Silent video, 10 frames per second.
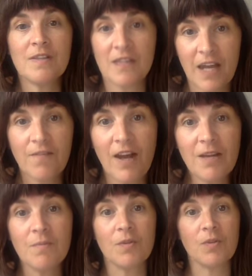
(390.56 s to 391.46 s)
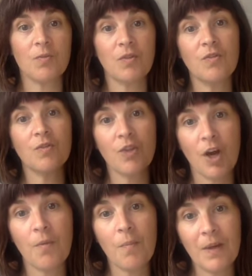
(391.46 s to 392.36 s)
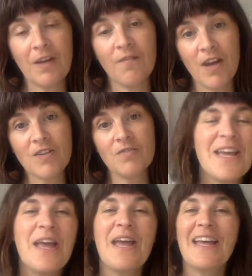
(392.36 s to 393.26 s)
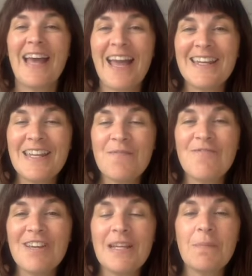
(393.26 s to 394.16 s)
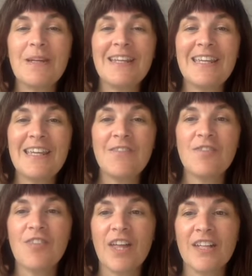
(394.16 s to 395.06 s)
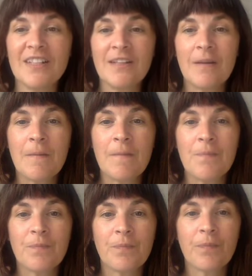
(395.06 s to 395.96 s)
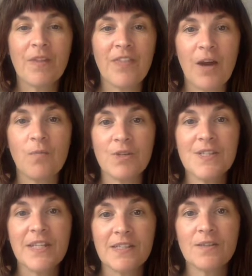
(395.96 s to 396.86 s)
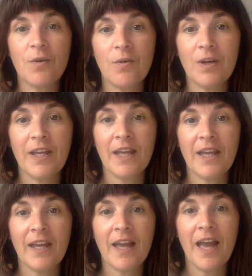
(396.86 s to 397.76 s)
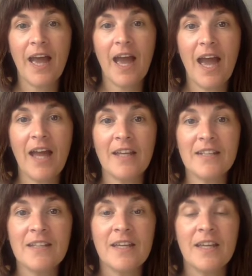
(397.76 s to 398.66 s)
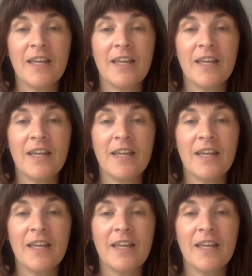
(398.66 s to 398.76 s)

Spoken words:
save animals, was to go and be a veteran. And he really believed that that was his calling. And